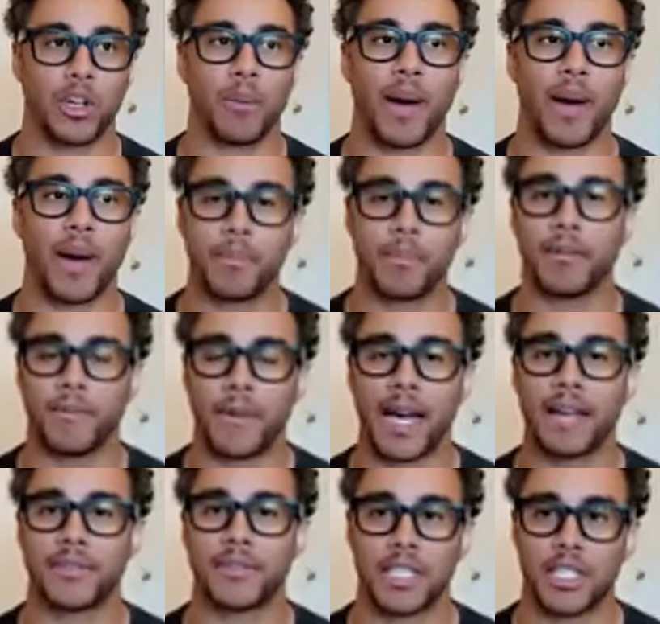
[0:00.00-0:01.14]
so about
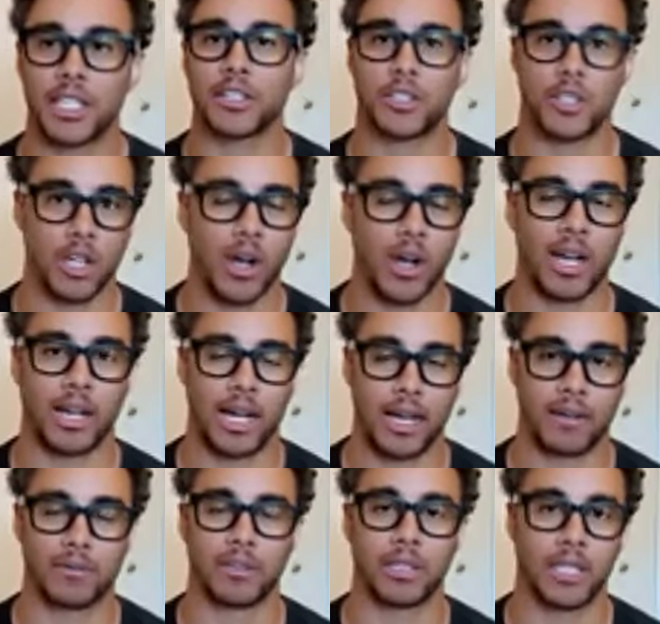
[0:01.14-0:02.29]
5, 6 years ago,
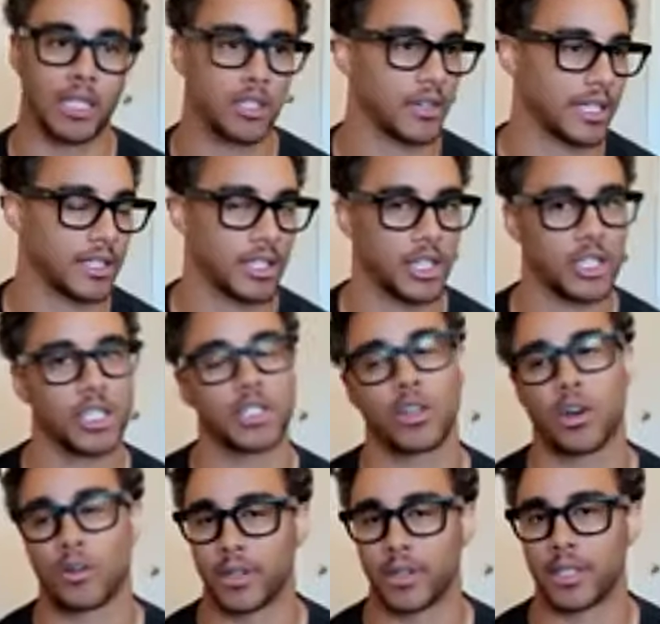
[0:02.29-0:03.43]
I really
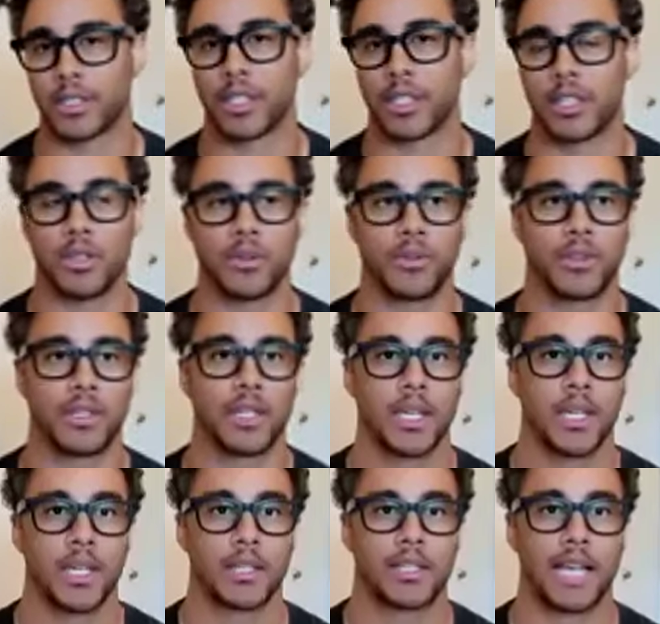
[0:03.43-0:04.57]
transitioned over into the youth
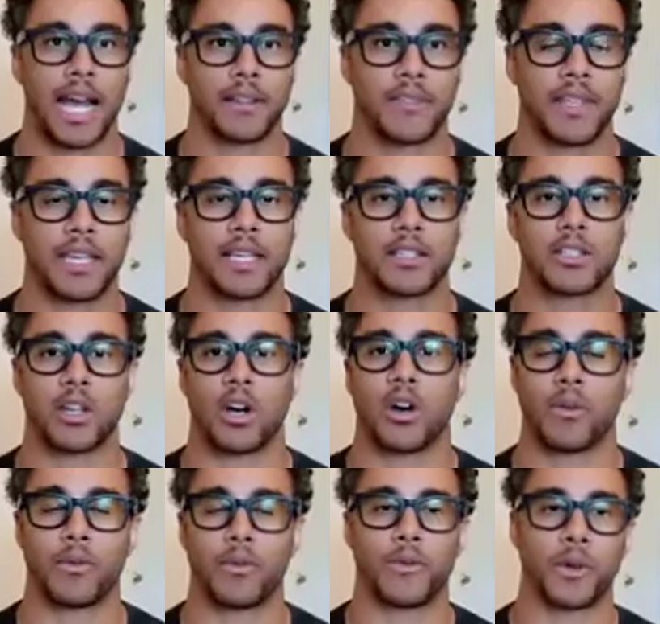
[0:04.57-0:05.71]
side of things.
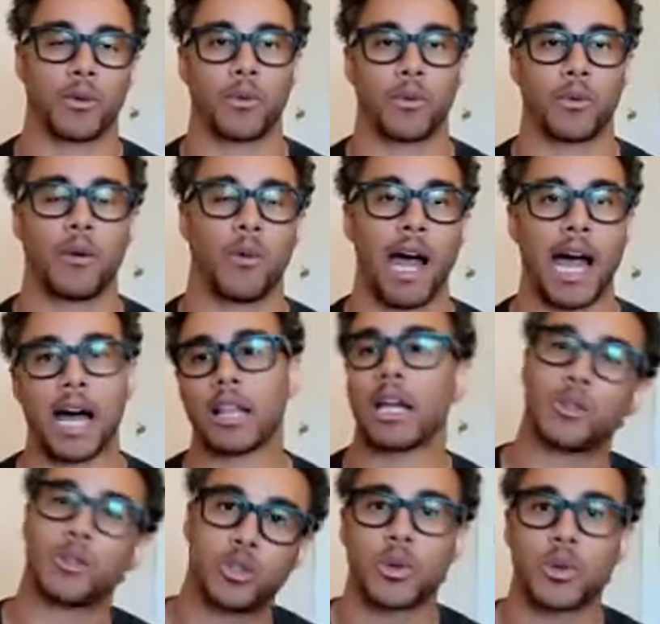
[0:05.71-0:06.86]
So for a while,
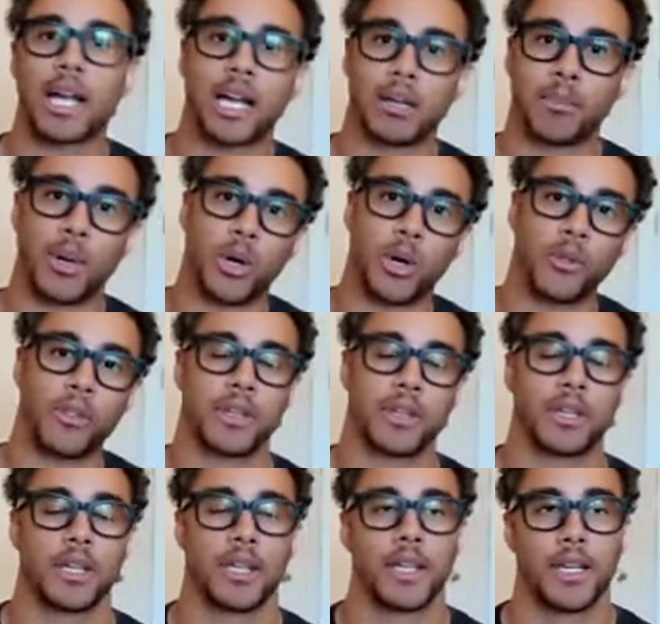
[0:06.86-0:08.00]
I was doing kind of both,
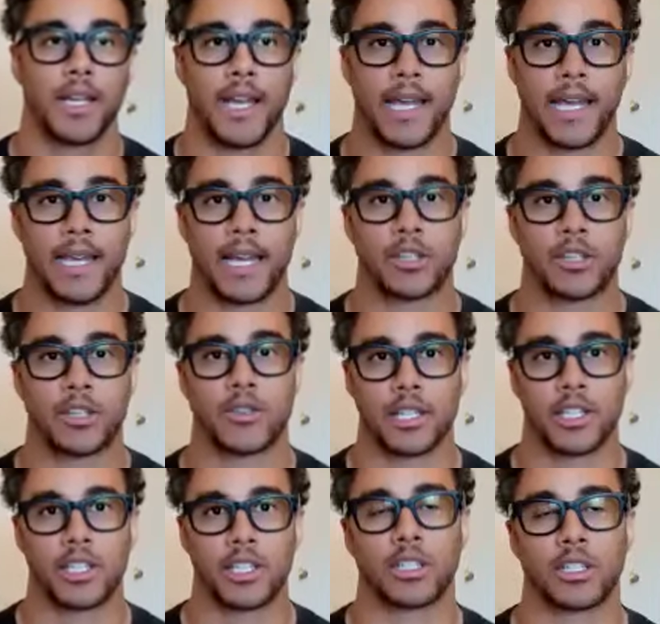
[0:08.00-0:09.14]
and I
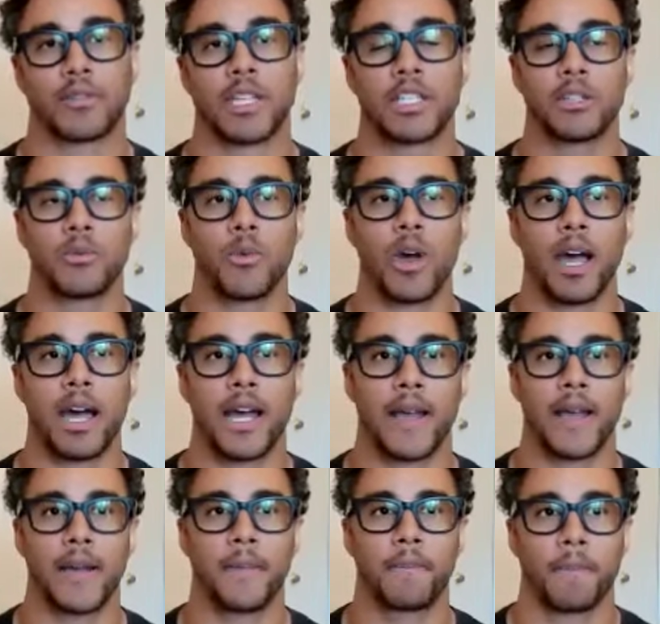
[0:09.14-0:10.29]
transitioned. The reason
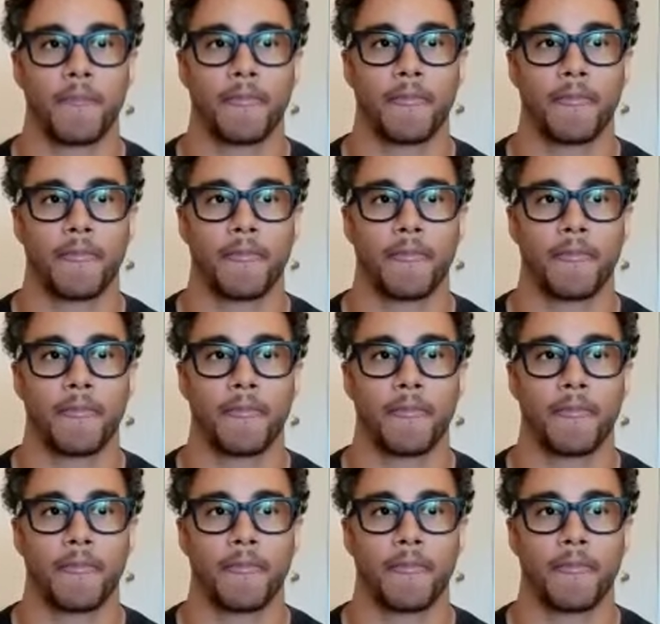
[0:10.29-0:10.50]
why,